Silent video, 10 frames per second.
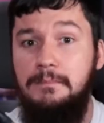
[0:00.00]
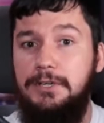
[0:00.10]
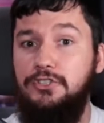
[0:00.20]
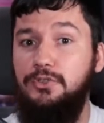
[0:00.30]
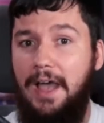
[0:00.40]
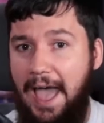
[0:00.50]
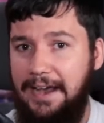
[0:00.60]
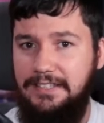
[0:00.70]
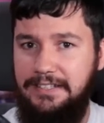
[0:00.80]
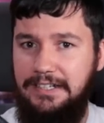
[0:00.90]
because you're
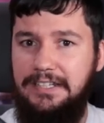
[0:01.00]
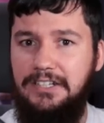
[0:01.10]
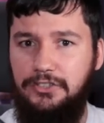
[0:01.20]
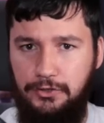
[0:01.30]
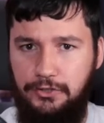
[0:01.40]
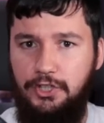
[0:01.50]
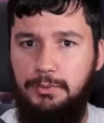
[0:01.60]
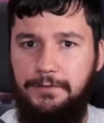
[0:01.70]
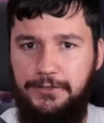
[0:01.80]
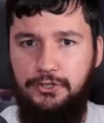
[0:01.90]
accidentally going to do so
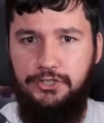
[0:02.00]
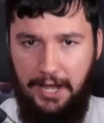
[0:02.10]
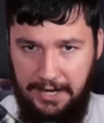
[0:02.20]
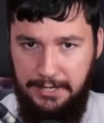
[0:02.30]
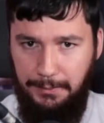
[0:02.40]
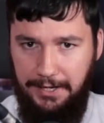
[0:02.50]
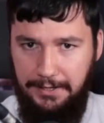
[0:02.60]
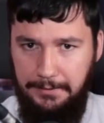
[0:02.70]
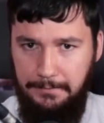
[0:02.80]
in the future anyway.